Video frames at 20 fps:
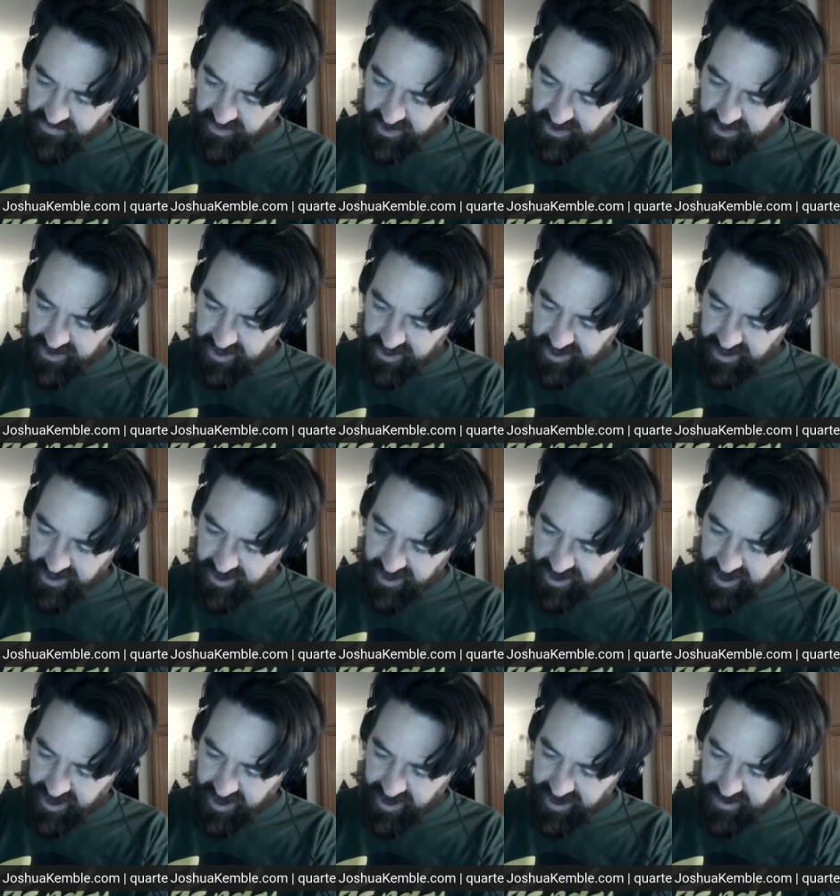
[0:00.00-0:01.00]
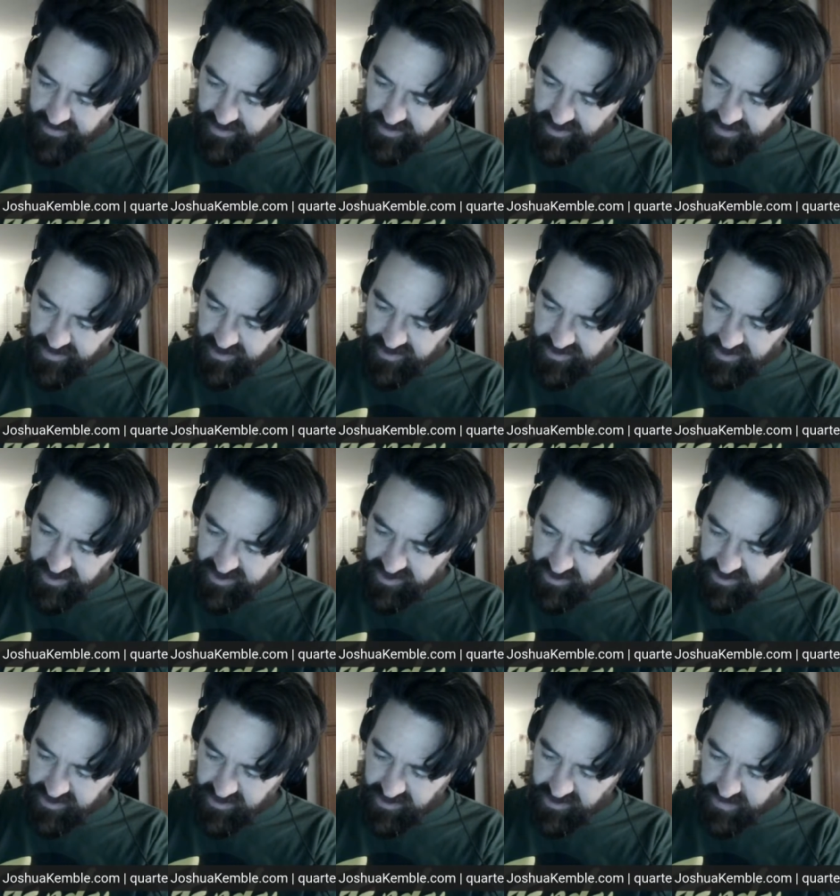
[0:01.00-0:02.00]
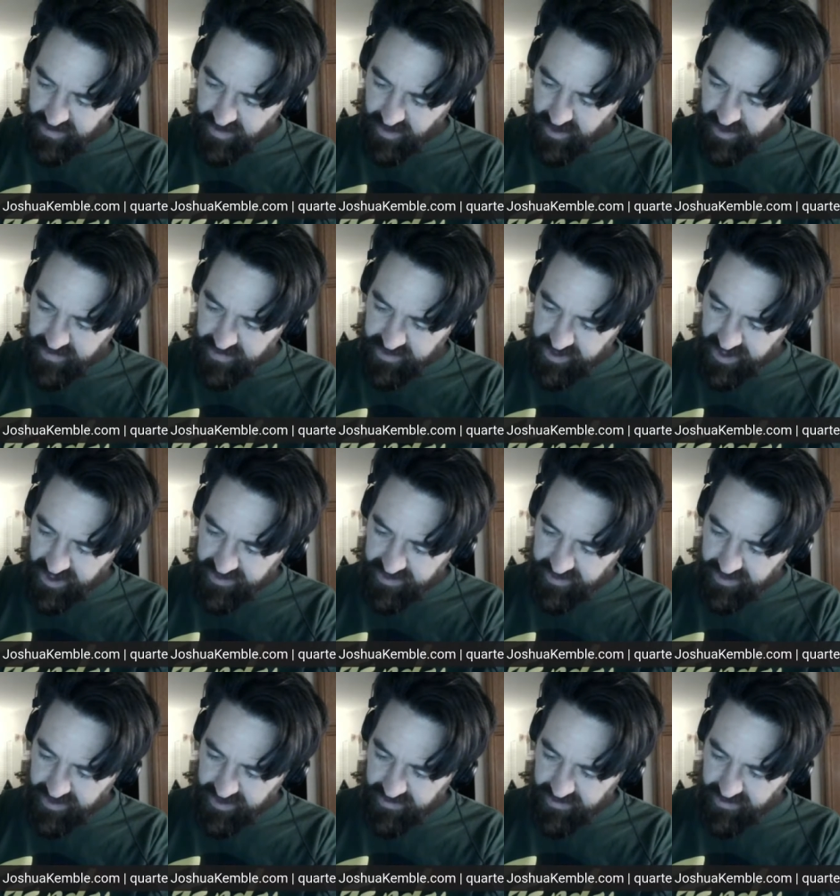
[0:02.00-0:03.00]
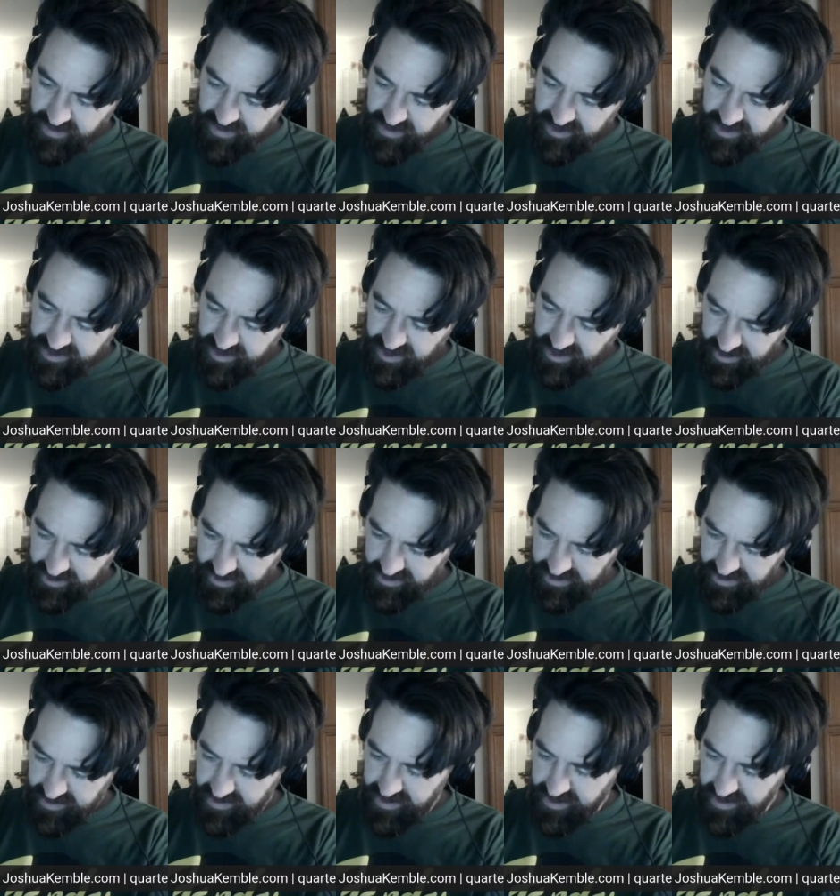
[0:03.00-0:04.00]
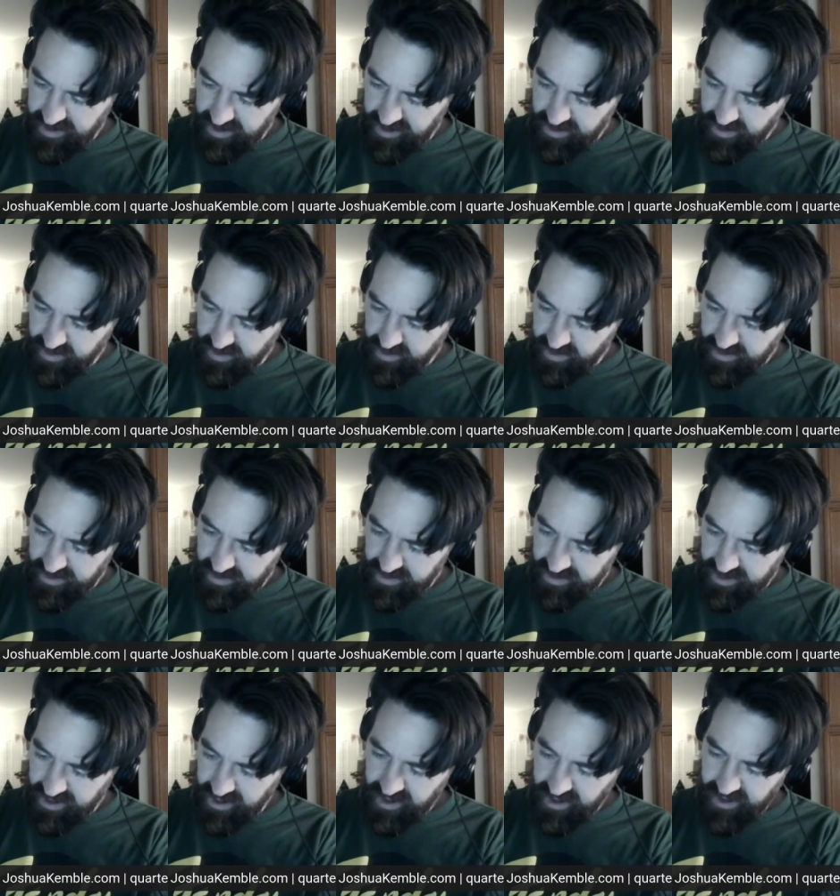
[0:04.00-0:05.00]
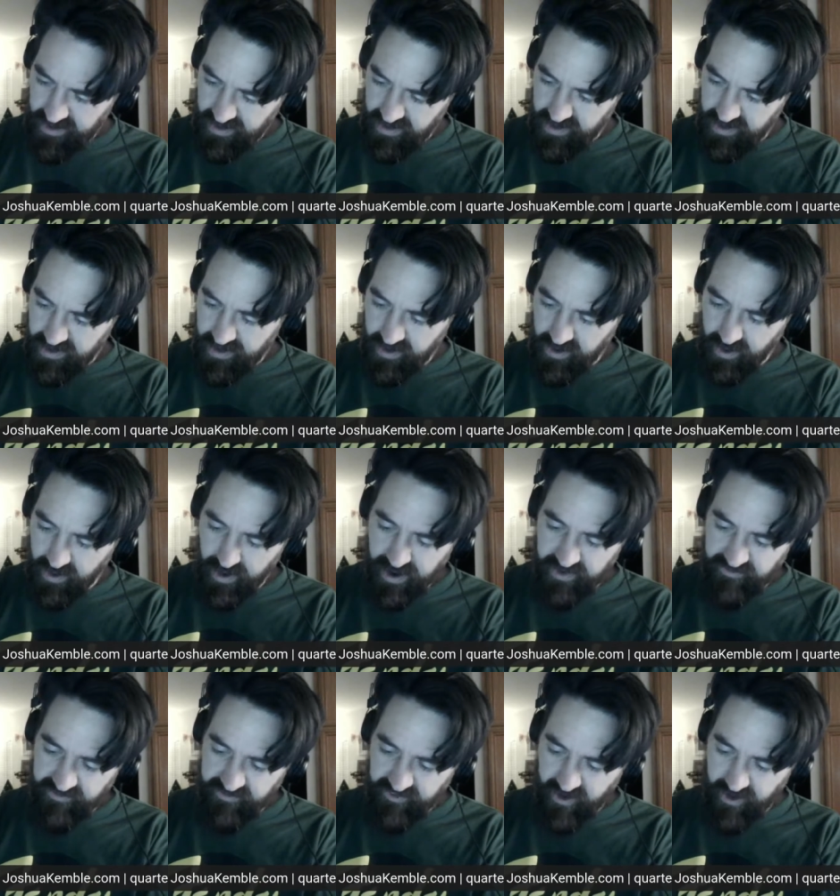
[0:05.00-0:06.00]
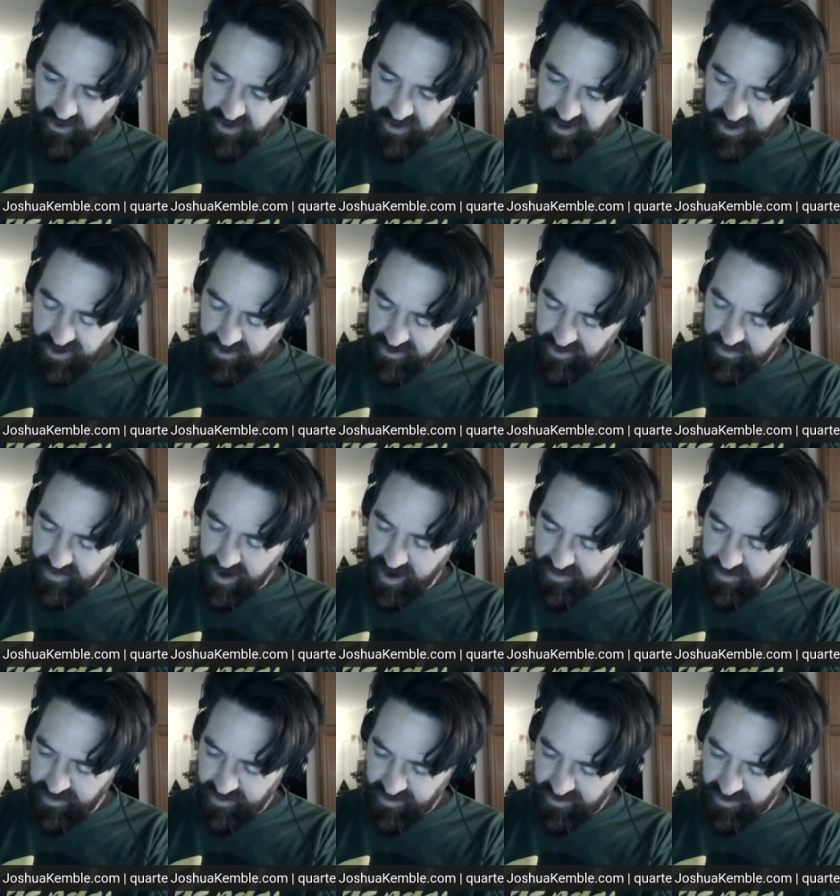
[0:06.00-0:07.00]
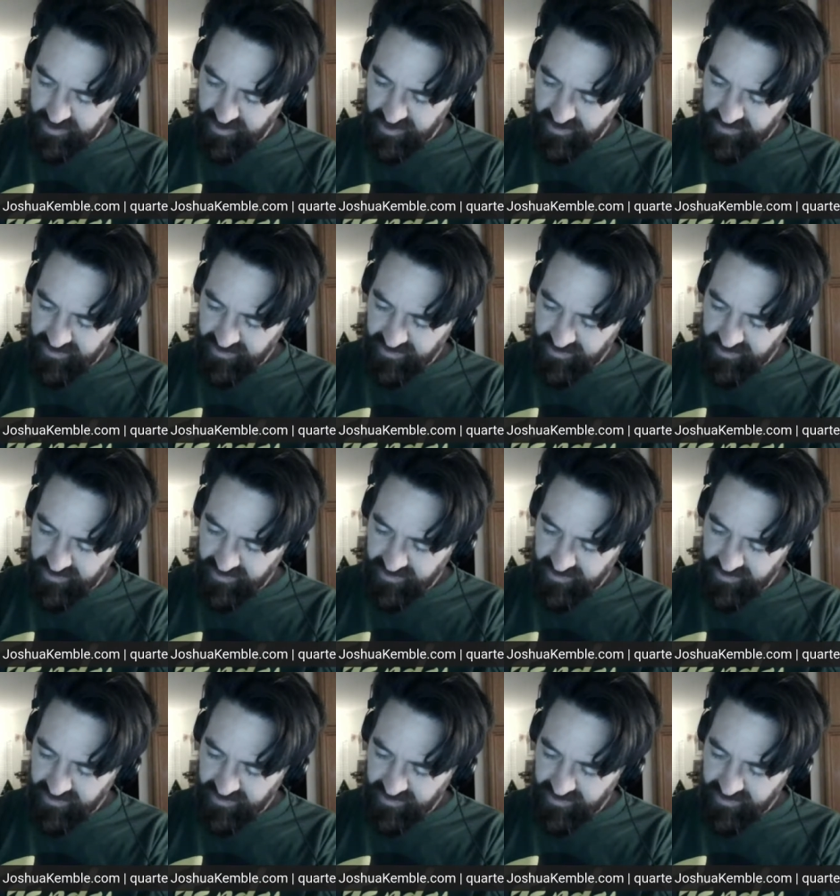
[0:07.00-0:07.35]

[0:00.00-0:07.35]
like kind of animal you're like super obsessed with, where you're just like, this is like the coolest thing, or have fallen down the rabbit hole of,